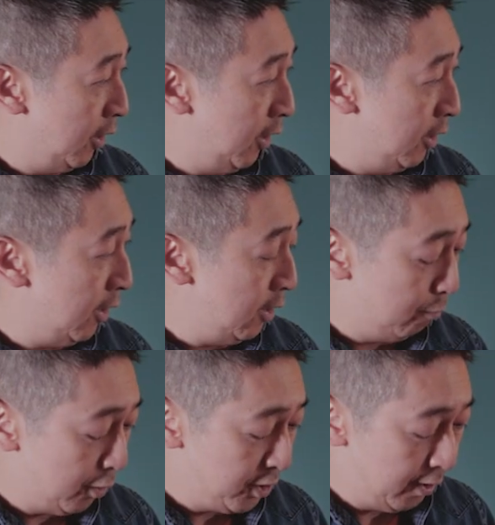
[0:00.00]
and then you
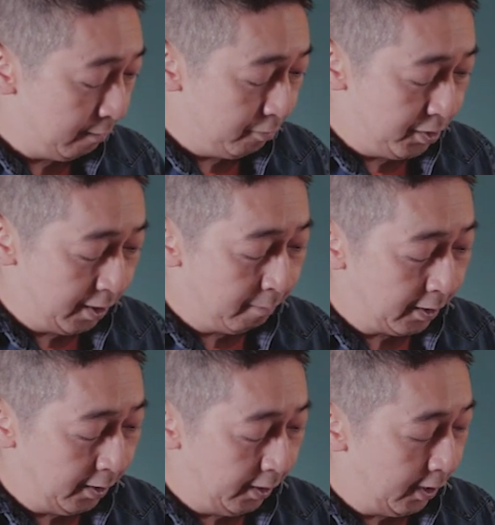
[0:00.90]
press the set
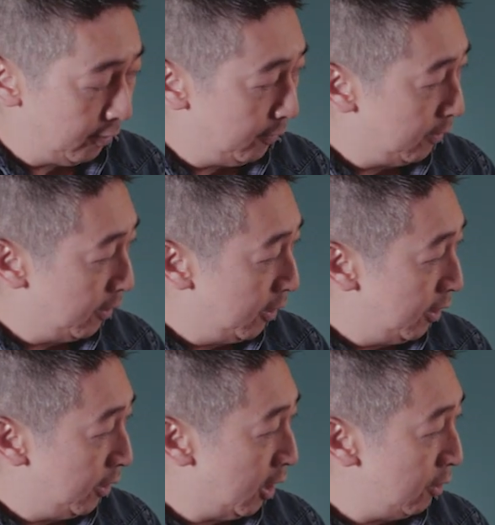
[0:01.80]
button again.
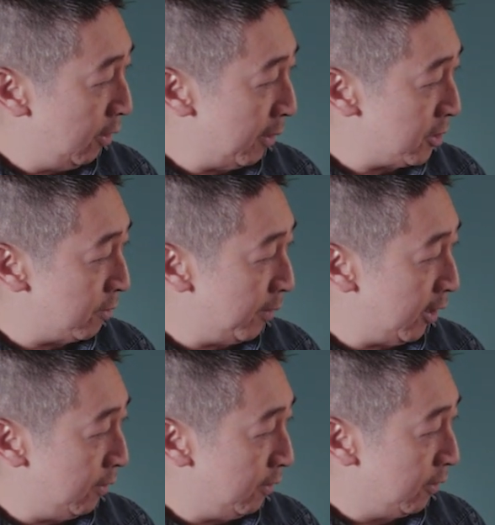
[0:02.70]
Now you're basically
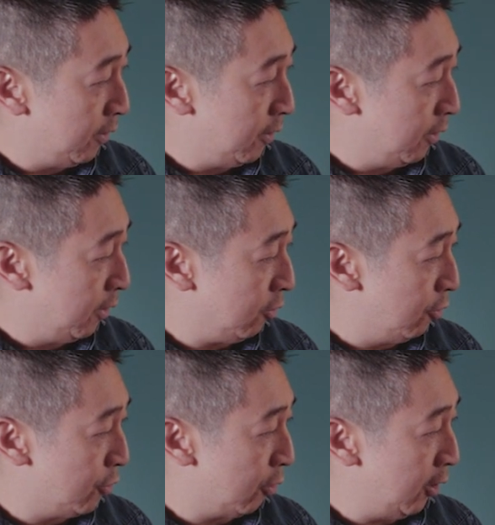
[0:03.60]
speaking,
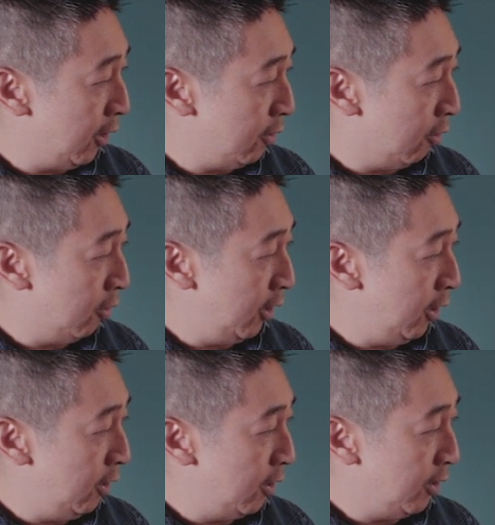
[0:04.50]
controlling
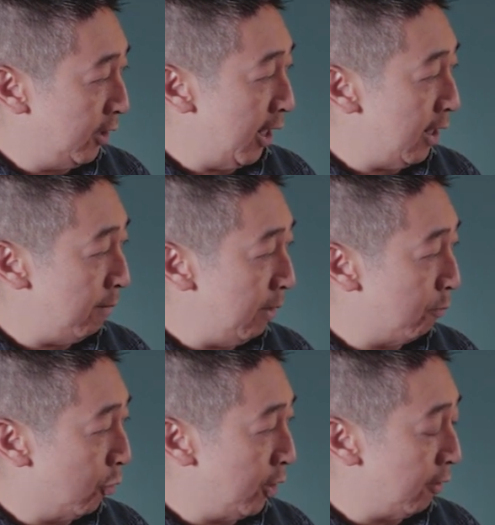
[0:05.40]
only the A and B
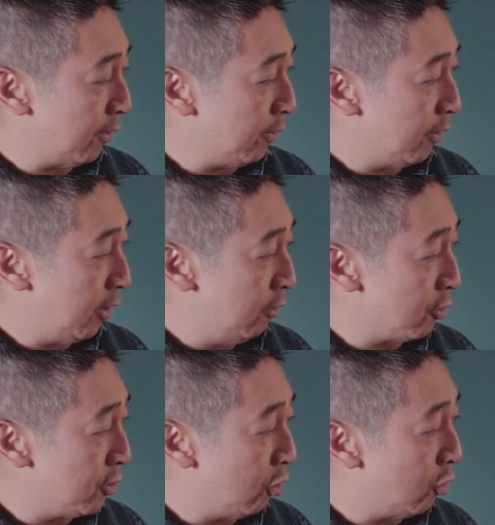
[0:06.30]
point of it. It
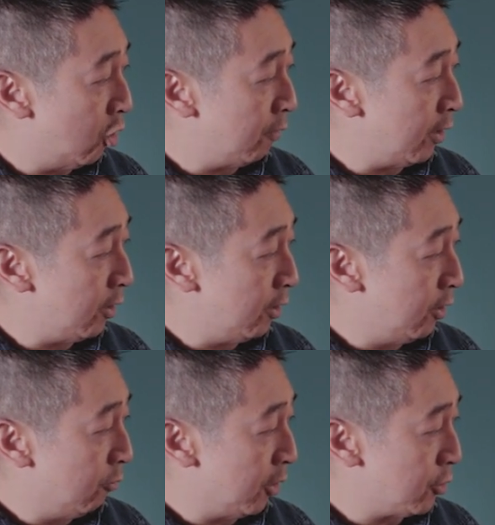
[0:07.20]
doesn't go over
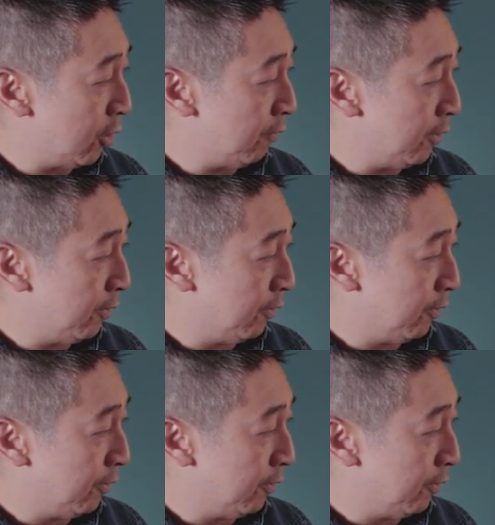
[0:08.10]
whatsoever.